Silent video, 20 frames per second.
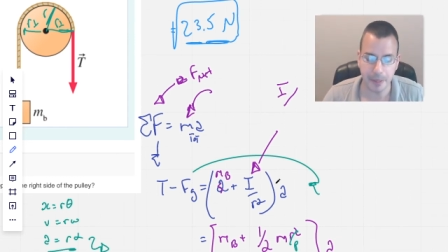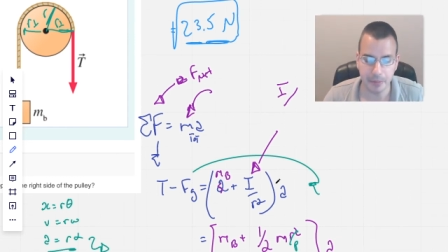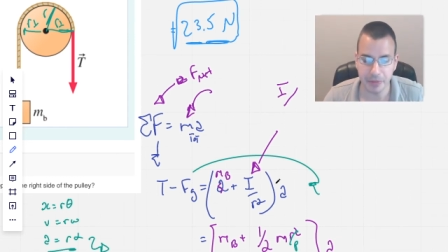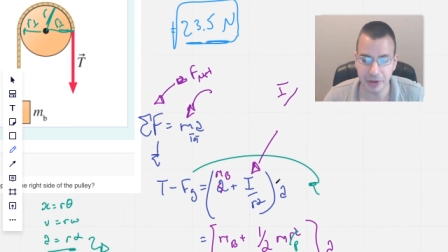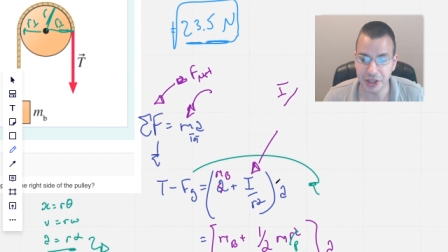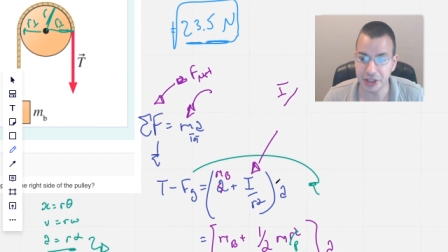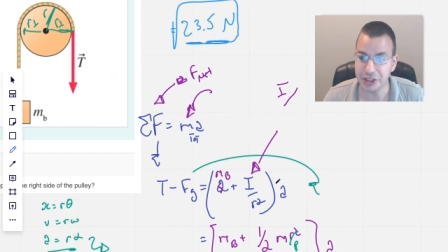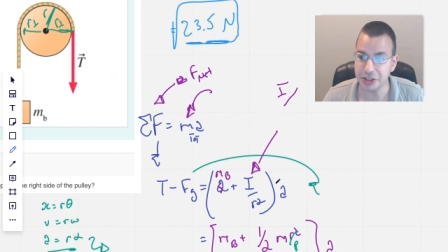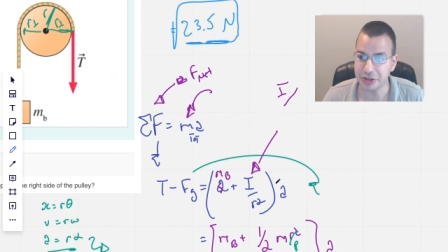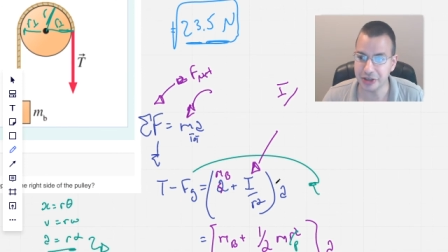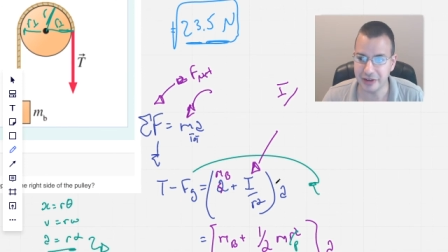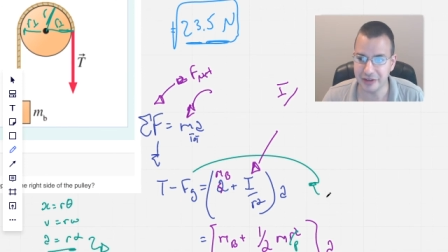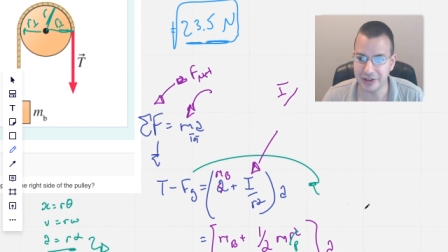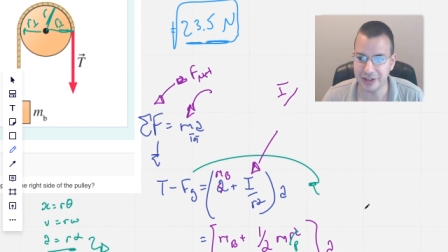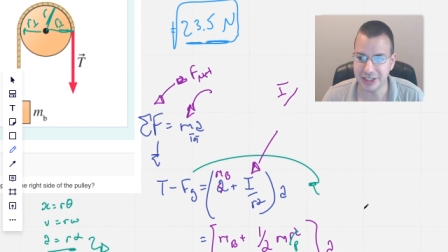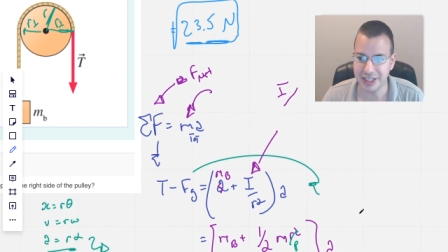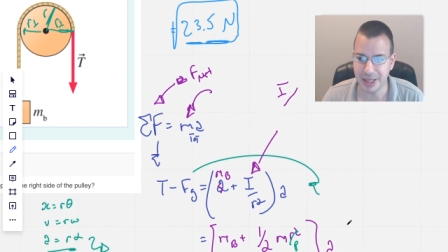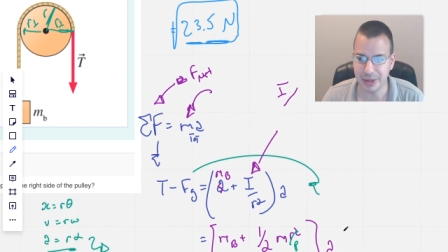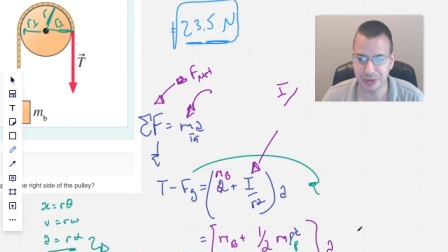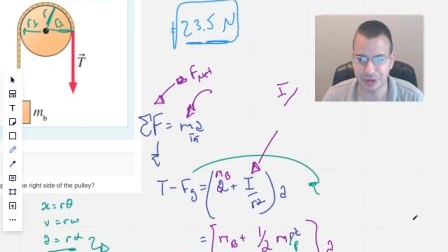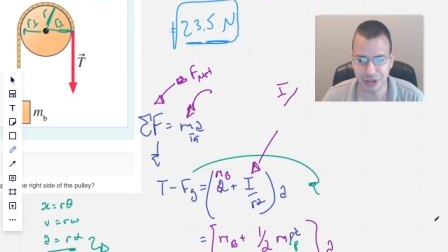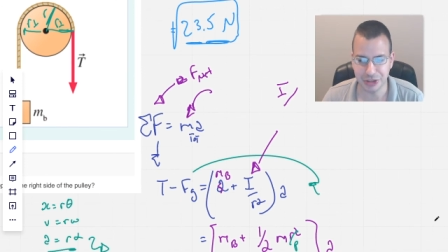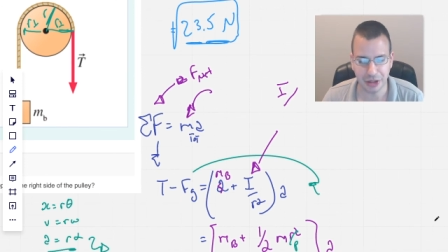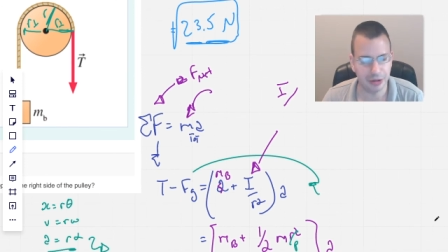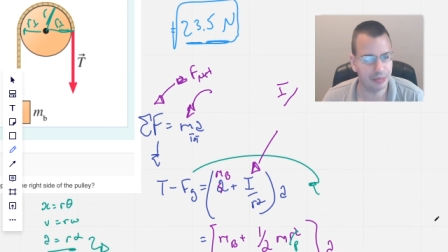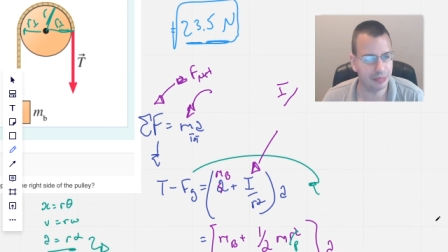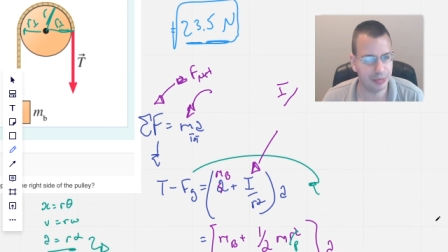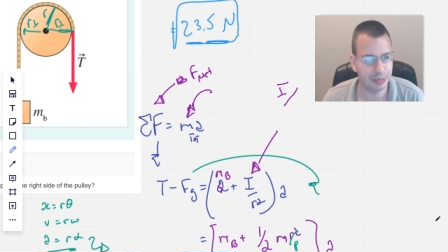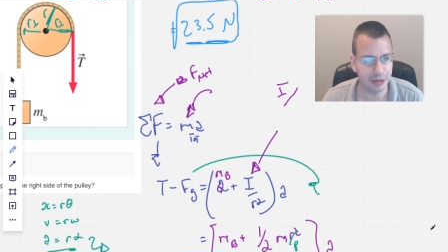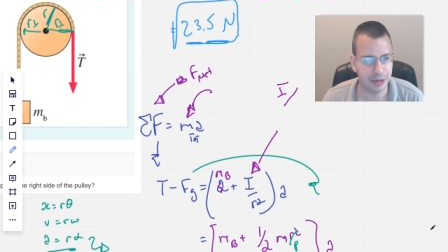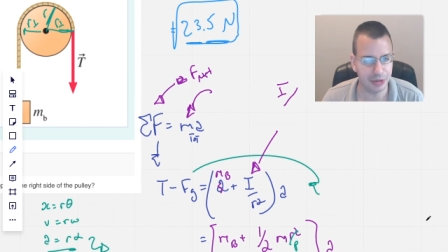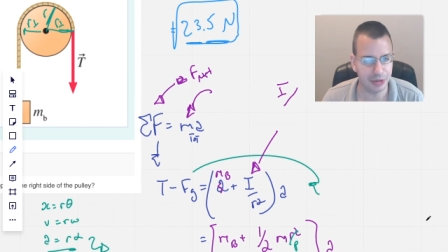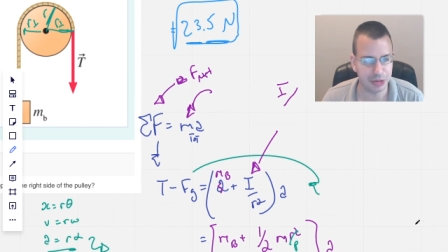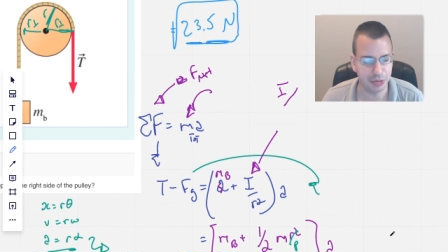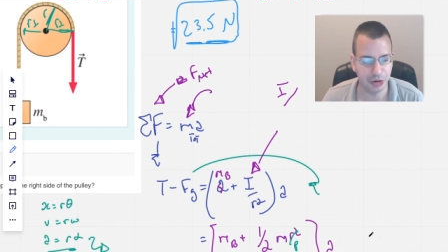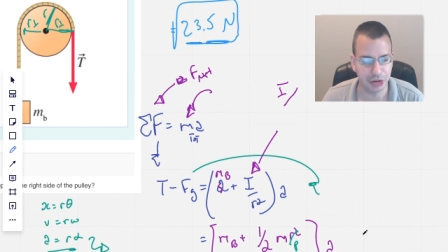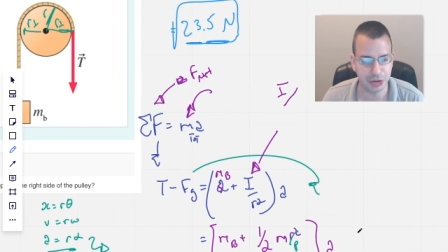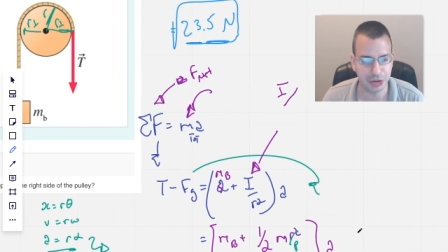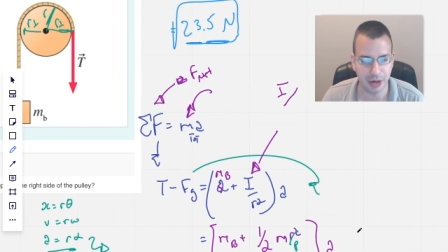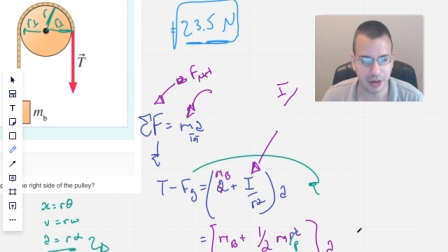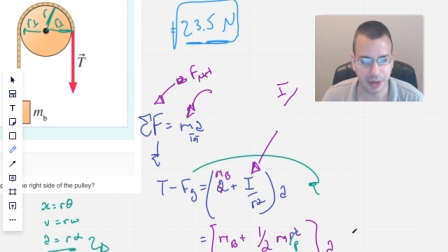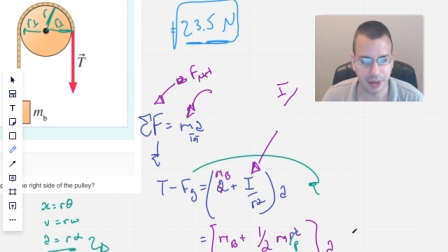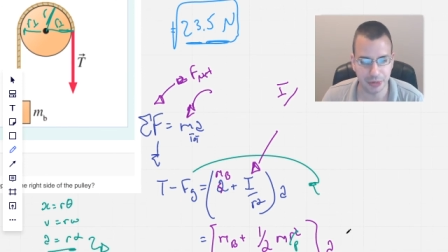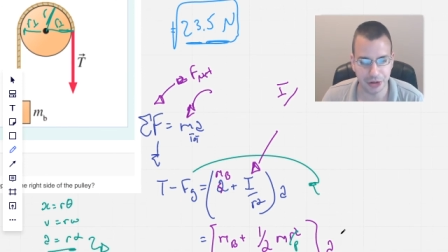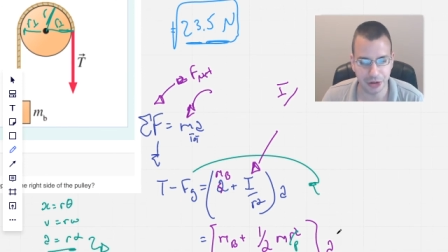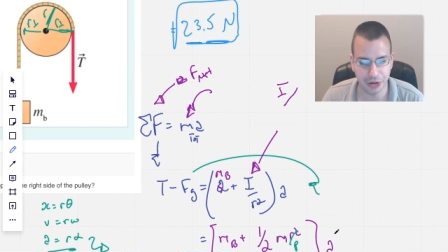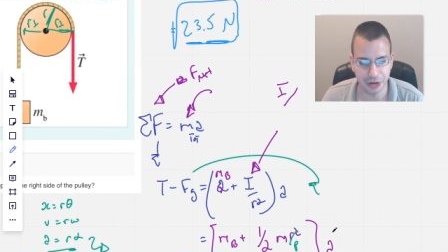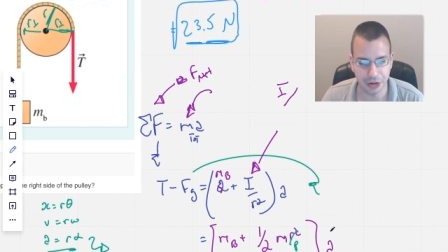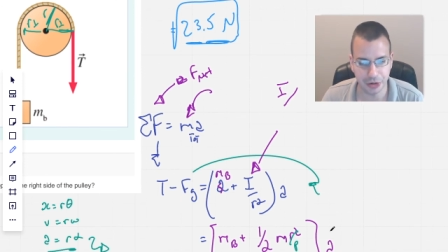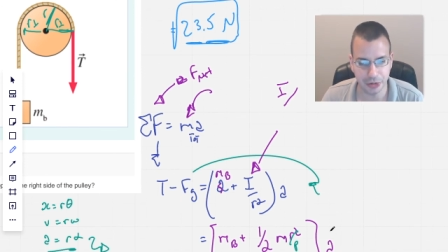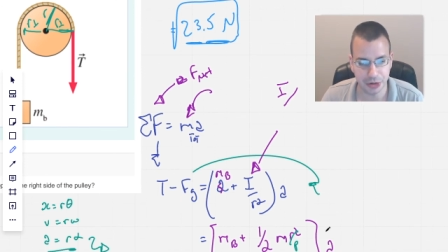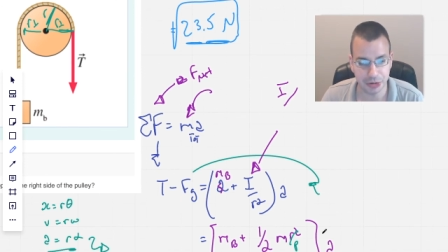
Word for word: but this will give you the same result in pretty much most problems they'll do,